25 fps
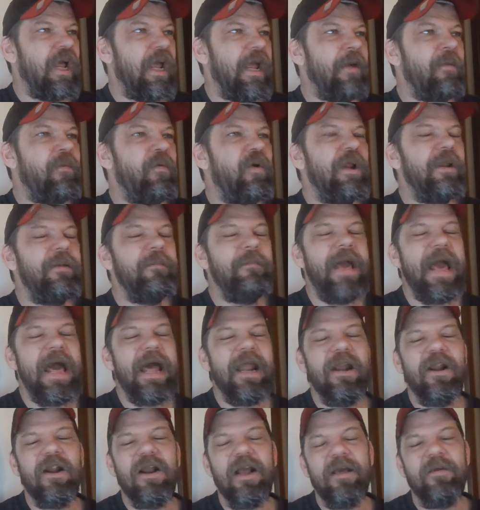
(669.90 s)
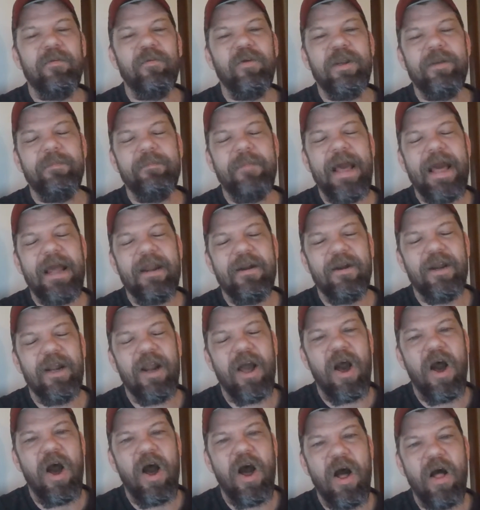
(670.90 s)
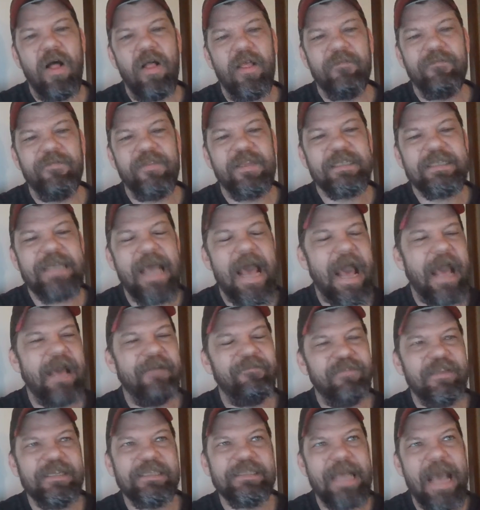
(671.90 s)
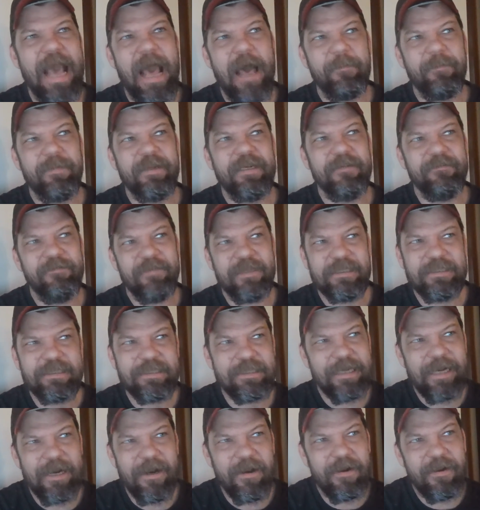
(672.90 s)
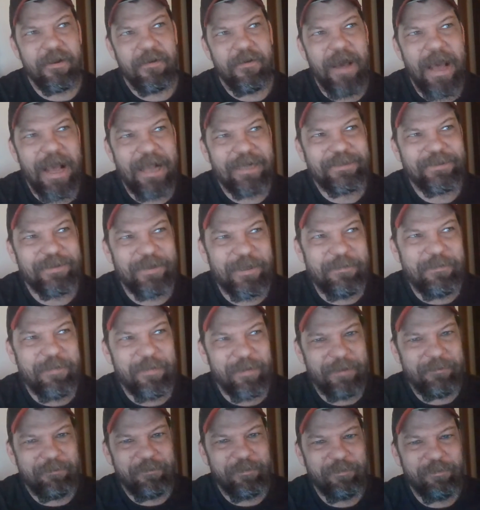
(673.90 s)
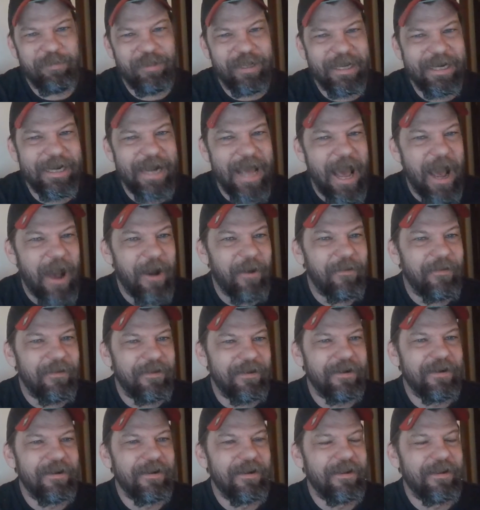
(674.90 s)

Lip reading: it wouldn't matter. It wouldn't matter at all if this happened. If this scenario actually played out.